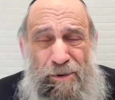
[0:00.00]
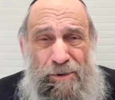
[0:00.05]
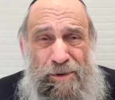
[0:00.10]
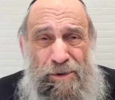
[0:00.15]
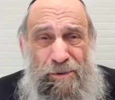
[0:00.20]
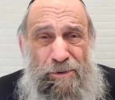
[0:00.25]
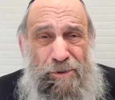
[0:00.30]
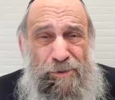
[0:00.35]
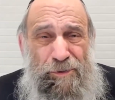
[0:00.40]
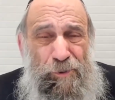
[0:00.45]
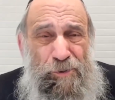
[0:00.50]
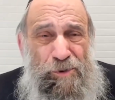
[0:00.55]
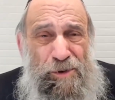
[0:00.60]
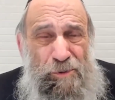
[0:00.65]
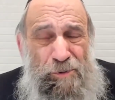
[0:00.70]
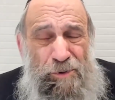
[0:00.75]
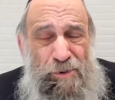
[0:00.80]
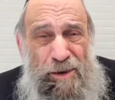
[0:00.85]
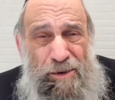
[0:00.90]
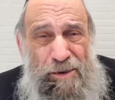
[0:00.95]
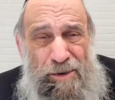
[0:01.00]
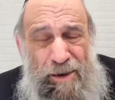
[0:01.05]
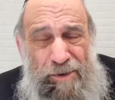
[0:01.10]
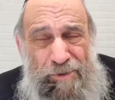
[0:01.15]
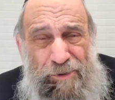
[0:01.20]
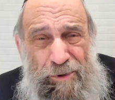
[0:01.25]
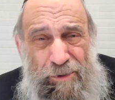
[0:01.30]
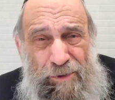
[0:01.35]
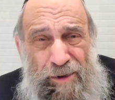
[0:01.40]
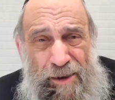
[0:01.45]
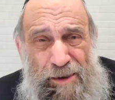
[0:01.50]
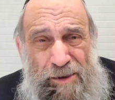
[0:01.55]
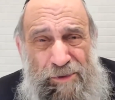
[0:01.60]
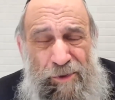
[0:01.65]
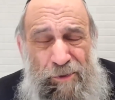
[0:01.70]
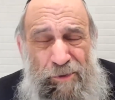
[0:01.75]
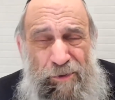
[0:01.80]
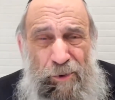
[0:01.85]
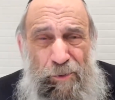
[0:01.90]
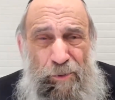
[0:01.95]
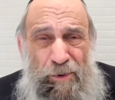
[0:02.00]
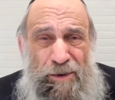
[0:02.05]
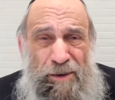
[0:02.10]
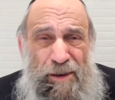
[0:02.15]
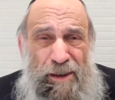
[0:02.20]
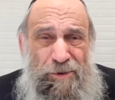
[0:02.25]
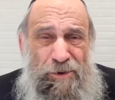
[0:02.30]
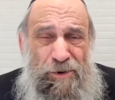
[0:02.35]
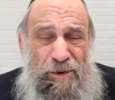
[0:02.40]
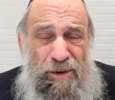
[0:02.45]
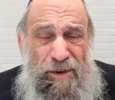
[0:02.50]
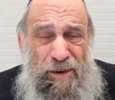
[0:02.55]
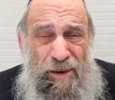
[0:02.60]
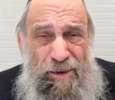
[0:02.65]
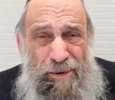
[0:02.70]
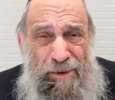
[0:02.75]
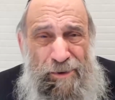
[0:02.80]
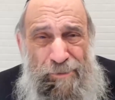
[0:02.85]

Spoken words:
That certain foods that we eat have a good taste from fermentation.